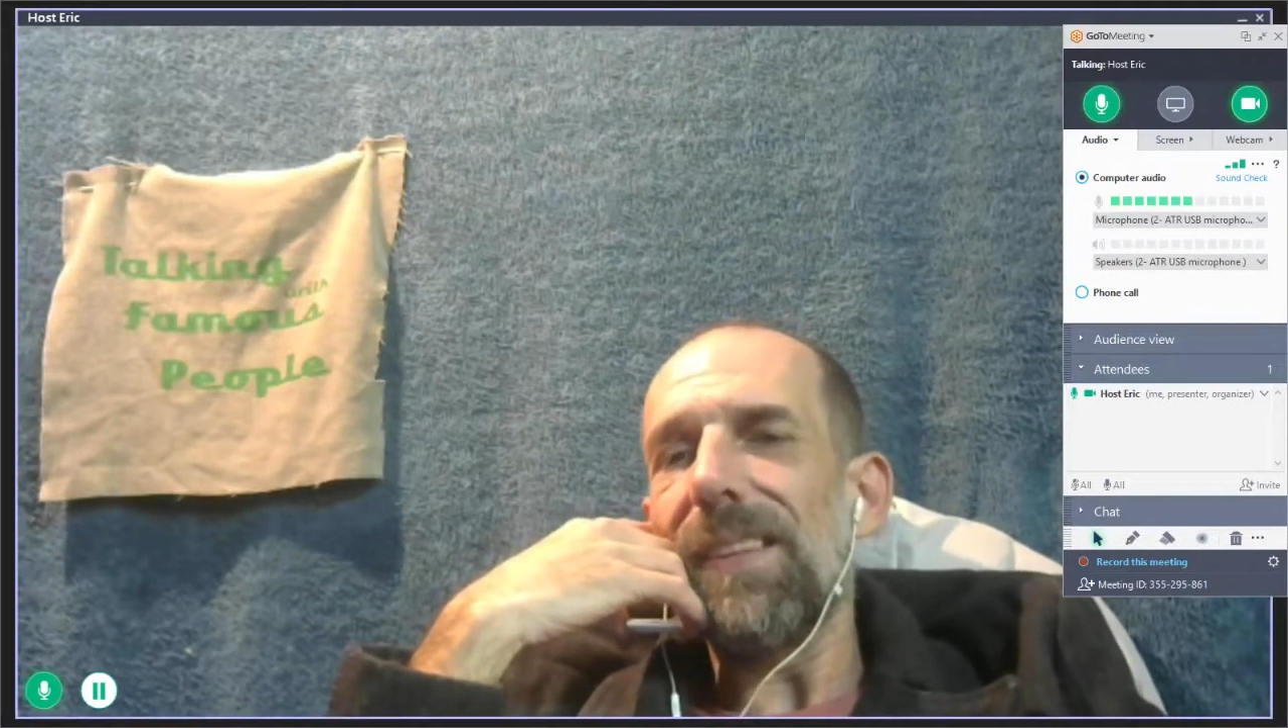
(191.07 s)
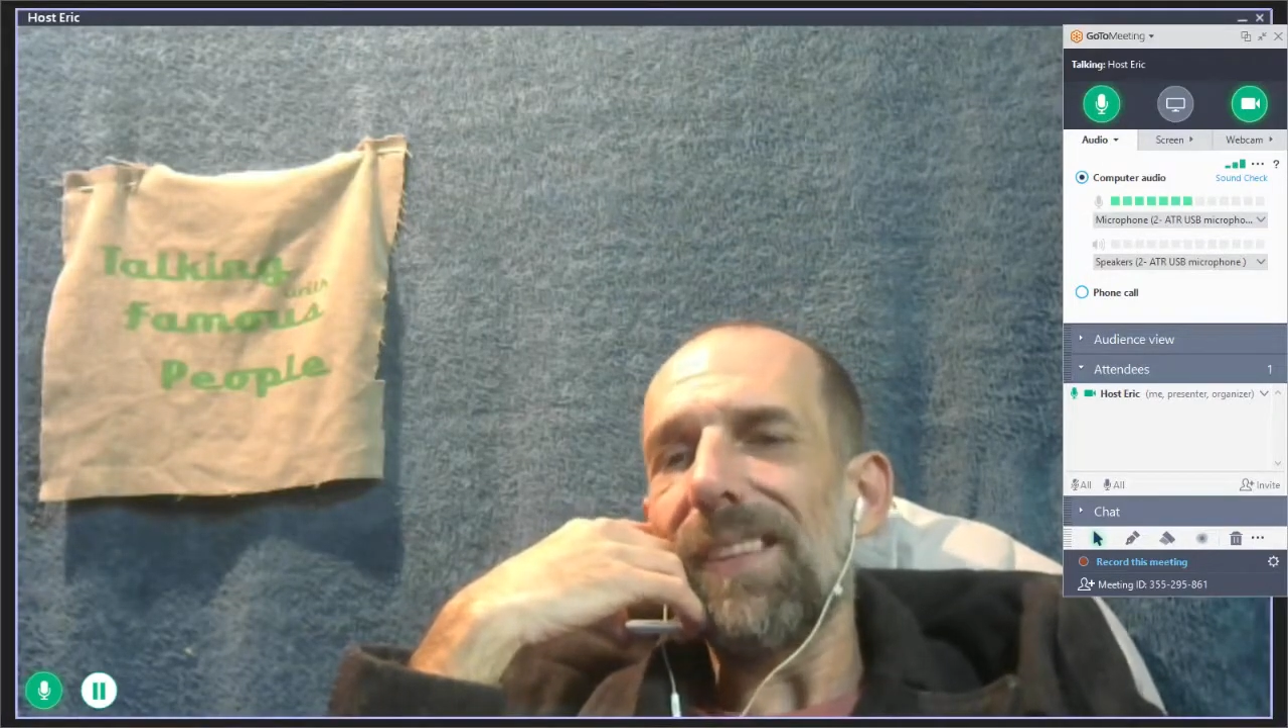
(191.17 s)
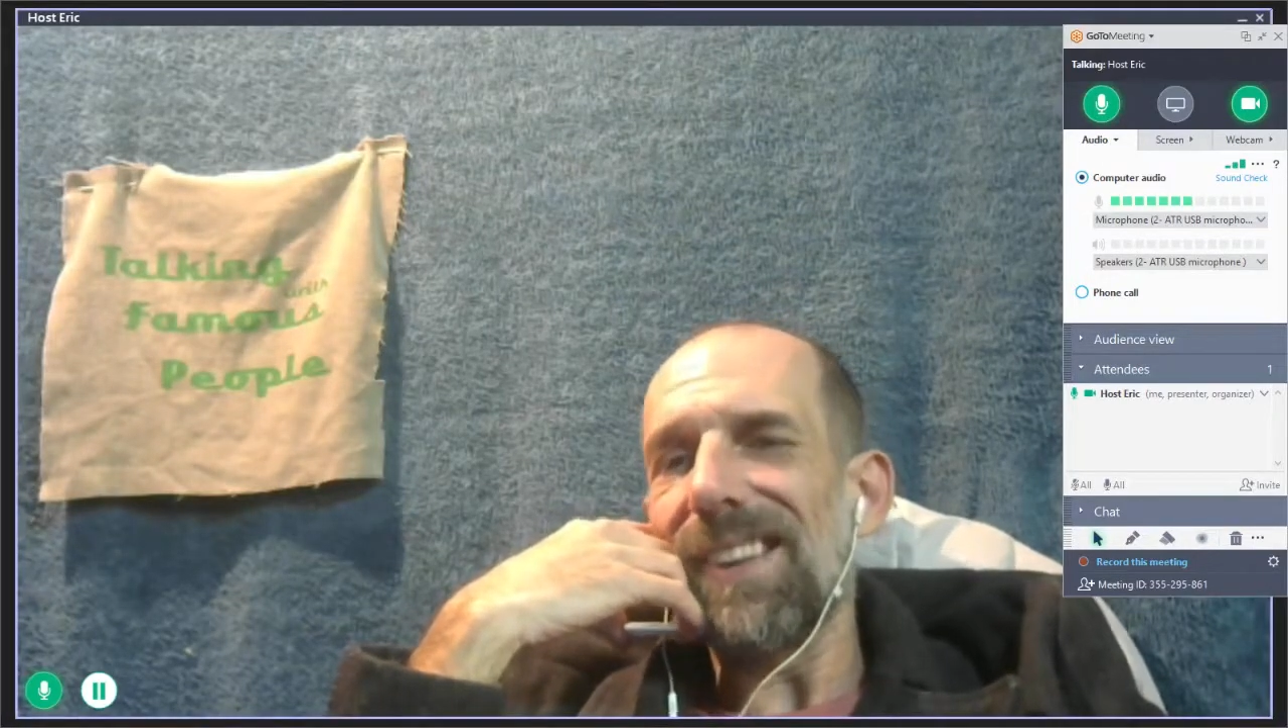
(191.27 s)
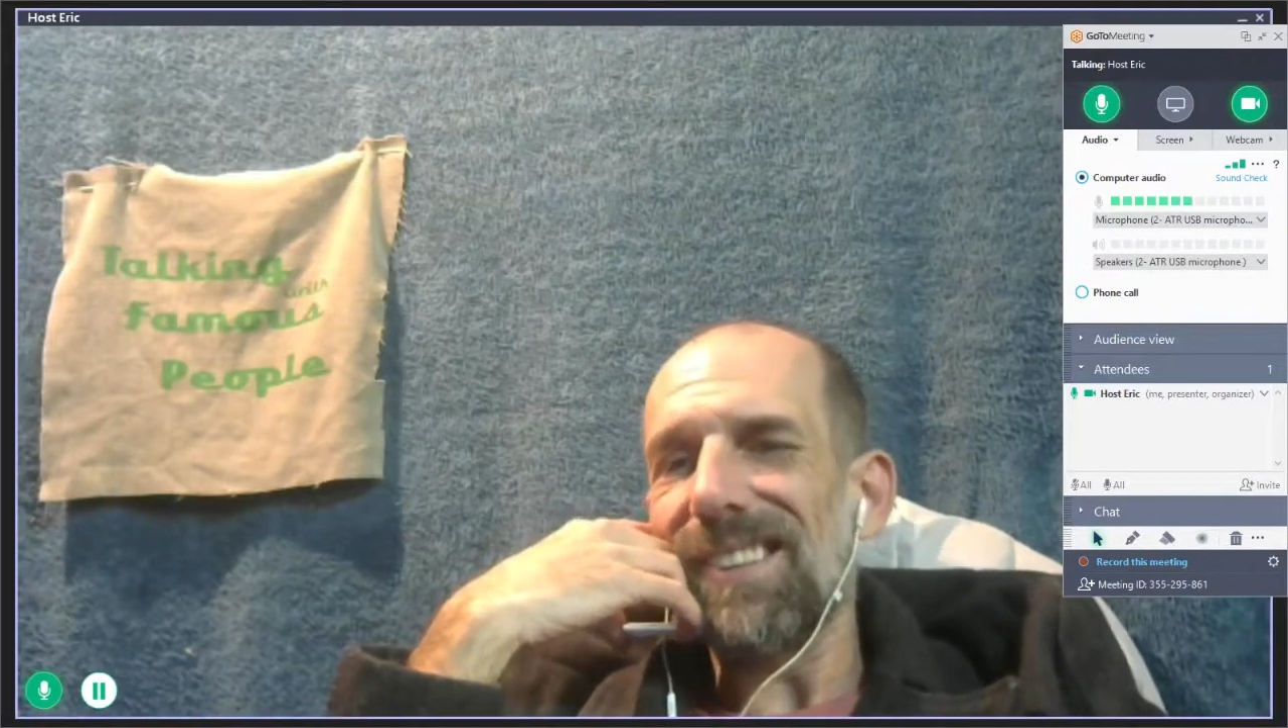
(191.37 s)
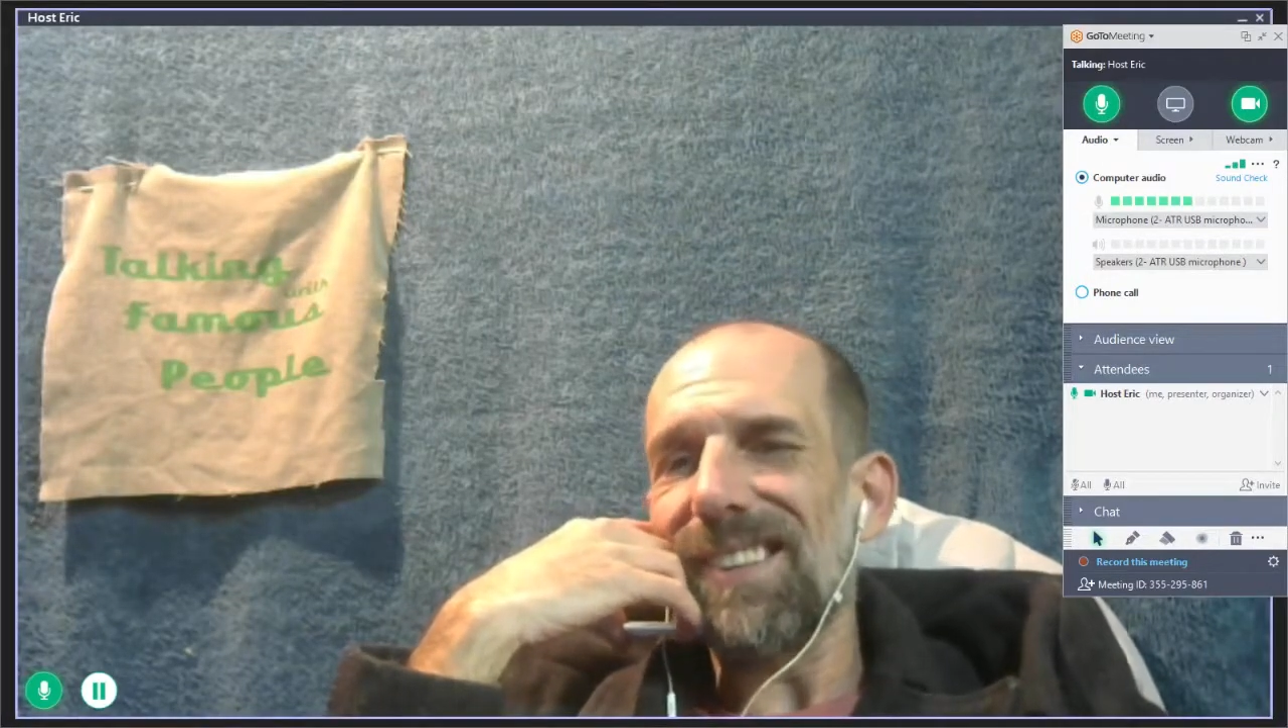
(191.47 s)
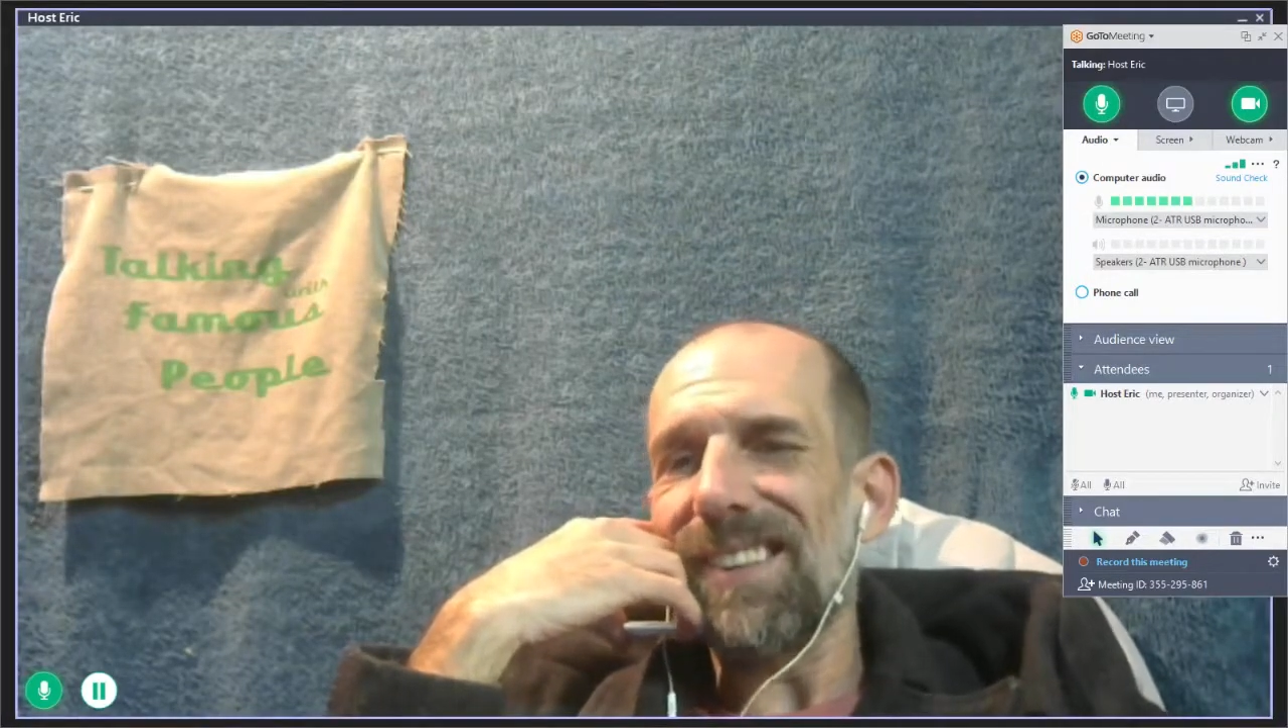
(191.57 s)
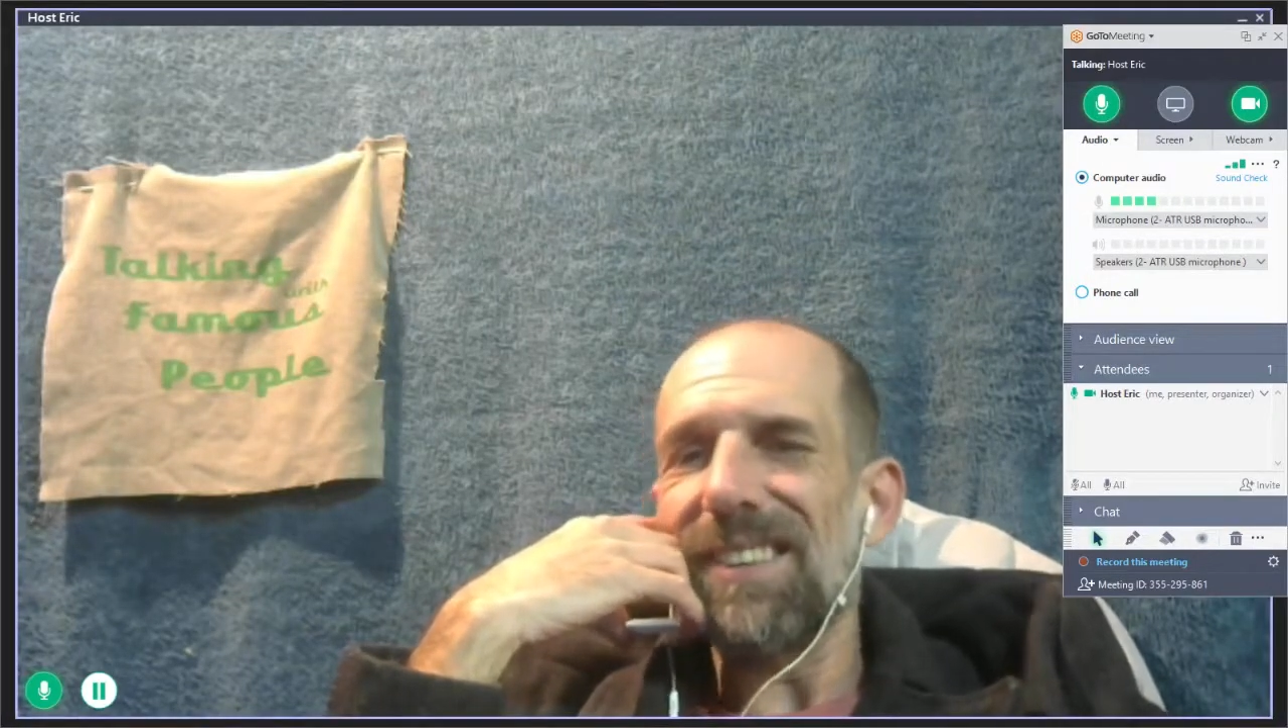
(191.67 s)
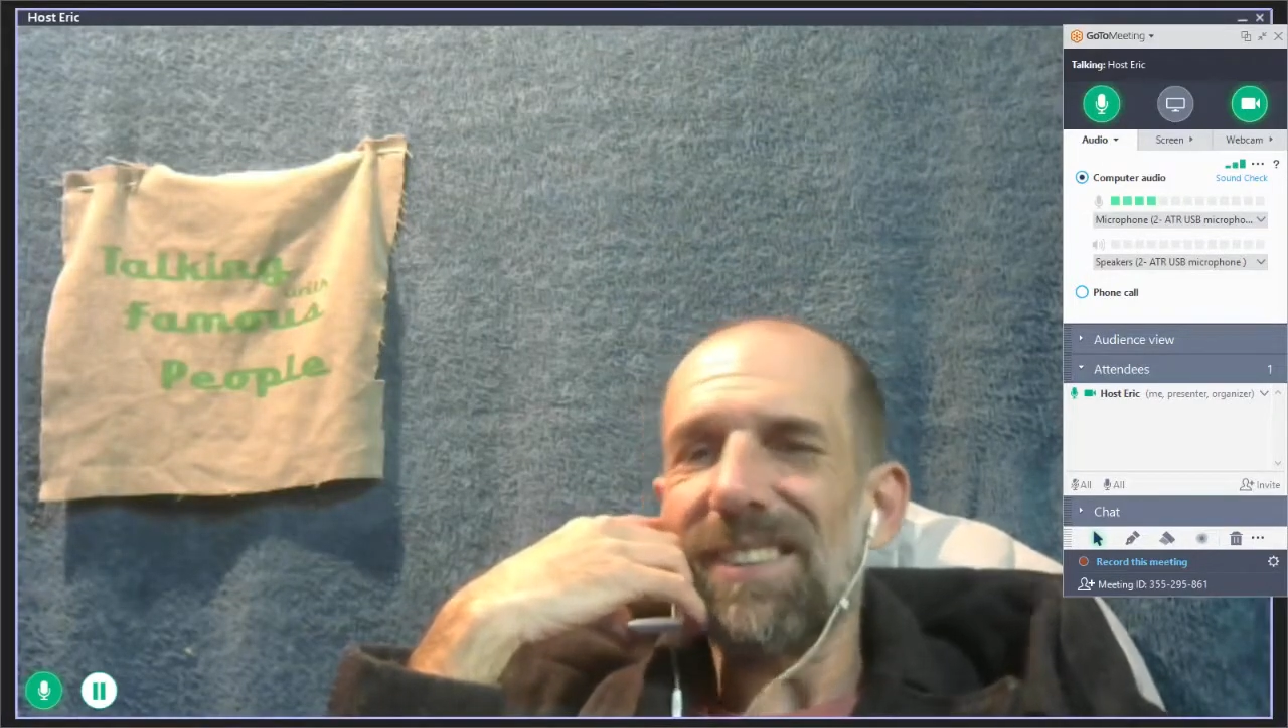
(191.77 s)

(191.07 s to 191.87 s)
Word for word: thusly or